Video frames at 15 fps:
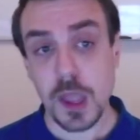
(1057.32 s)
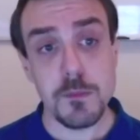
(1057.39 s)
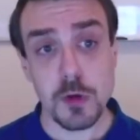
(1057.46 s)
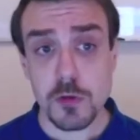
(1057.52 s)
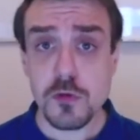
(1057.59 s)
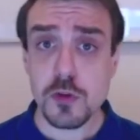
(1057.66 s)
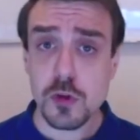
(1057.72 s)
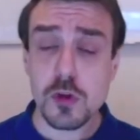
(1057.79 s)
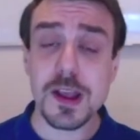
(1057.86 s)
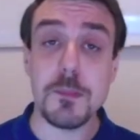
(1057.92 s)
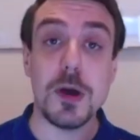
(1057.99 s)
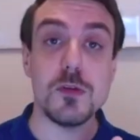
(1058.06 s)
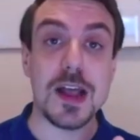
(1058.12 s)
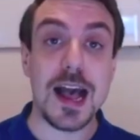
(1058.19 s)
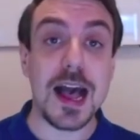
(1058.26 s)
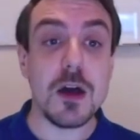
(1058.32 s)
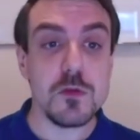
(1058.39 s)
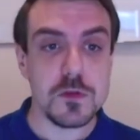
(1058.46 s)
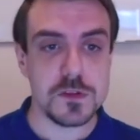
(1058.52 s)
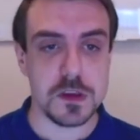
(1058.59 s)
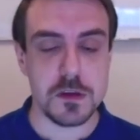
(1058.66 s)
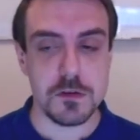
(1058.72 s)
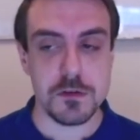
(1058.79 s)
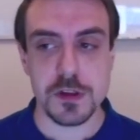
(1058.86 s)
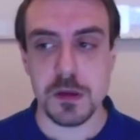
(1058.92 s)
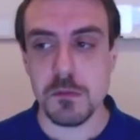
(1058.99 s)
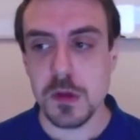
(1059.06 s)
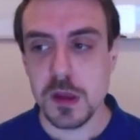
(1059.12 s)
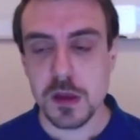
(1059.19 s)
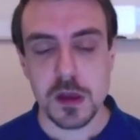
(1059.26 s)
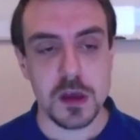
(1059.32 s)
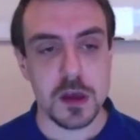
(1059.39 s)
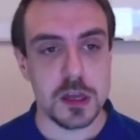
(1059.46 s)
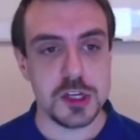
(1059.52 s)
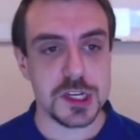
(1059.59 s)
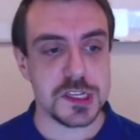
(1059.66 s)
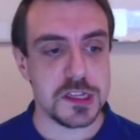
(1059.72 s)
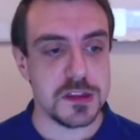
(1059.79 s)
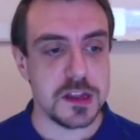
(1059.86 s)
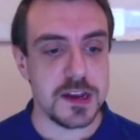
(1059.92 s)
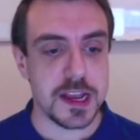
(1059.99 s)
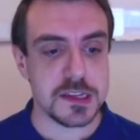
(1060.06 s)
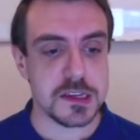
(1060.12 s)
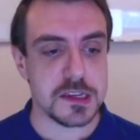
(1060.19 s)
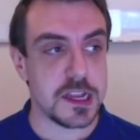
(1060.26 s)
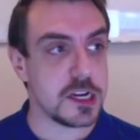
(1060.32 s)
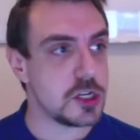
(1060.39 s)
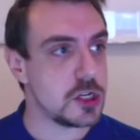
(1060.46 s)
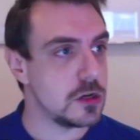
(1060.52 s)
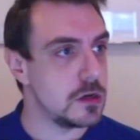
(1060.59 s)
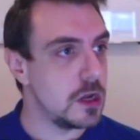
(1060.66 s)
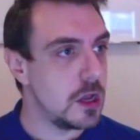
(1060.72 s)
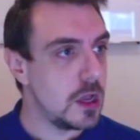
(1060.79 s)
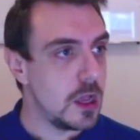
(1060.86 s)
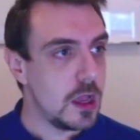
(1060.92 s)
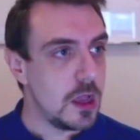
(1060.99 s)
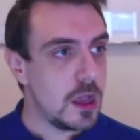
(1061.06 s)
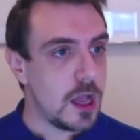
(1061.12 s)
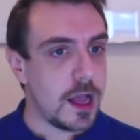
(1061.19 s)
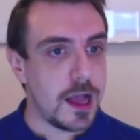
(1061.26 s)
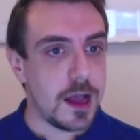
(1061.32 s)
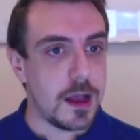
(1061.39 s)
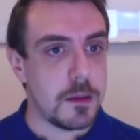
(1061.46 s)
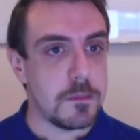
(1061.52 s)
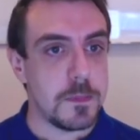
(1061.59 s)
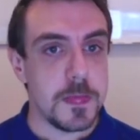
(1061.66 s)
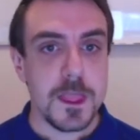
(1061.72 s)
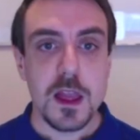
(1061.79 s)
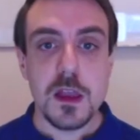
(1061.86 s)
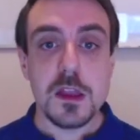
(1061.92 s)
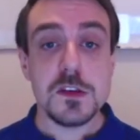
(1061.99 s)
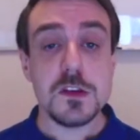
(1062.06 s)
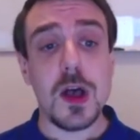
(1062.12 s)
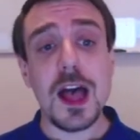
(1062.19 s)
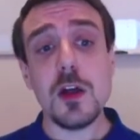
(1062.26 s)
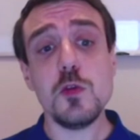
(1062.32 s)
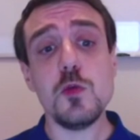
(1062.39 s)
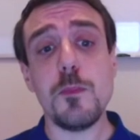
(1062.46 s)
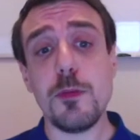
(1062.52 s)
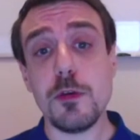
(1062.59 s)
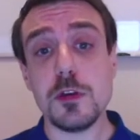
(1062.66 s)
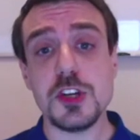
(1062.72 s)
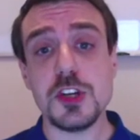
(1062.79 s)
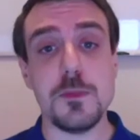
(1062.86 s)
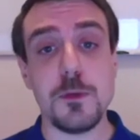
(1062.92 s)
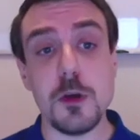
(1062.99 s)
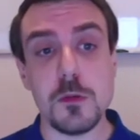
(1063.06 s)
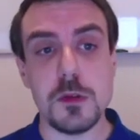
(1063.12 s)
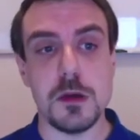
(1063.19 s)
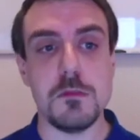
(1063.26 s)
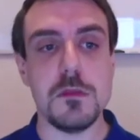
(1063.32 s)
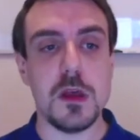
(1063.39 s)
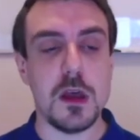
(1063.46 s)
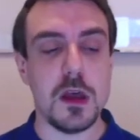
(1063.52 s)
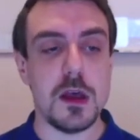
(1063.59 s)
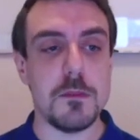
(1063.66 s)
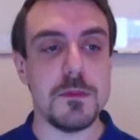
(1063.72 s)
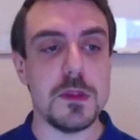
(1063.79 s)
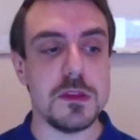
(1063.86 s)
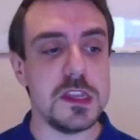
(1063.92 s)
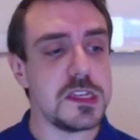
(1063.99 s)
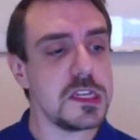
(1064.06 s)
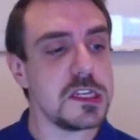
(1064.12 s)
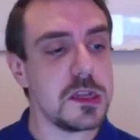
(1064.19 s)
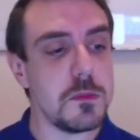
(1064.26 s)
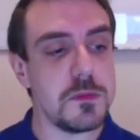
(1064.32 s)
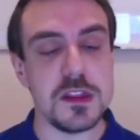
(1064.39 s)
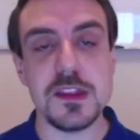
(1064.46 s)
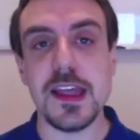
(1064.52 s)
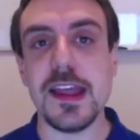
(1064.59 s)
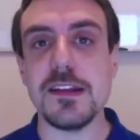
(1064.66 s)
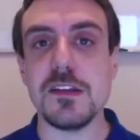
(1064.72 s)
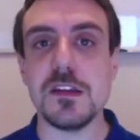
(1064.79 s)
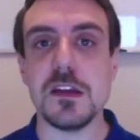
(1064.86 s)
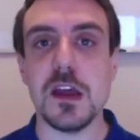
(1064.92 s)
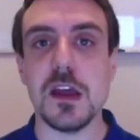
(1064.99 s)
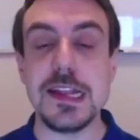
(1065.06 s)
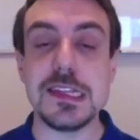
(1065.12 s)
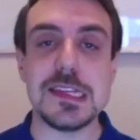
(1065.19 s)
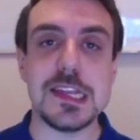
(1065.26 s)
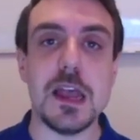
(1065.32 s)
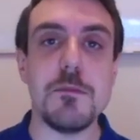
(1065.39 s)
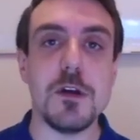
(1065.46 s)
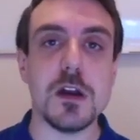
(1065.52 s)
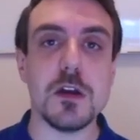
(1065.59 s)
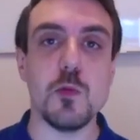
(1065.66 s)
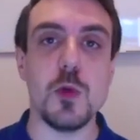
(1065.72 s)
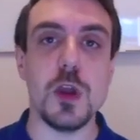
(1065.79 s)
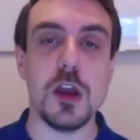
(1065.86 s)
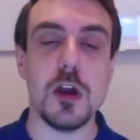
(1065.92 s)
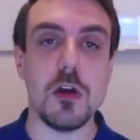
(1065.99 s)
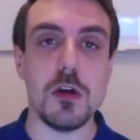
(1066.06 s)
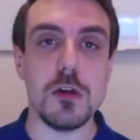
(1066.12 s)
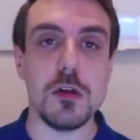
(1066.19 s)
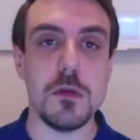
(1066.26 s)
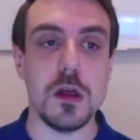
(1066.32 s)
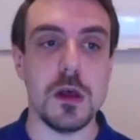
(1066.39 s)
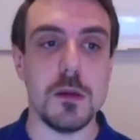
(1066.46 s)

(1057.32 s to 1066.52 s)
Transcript: I'm going to talk about how to secure them just in the next session. So how to approach the problem? This is something that in CyberArk we call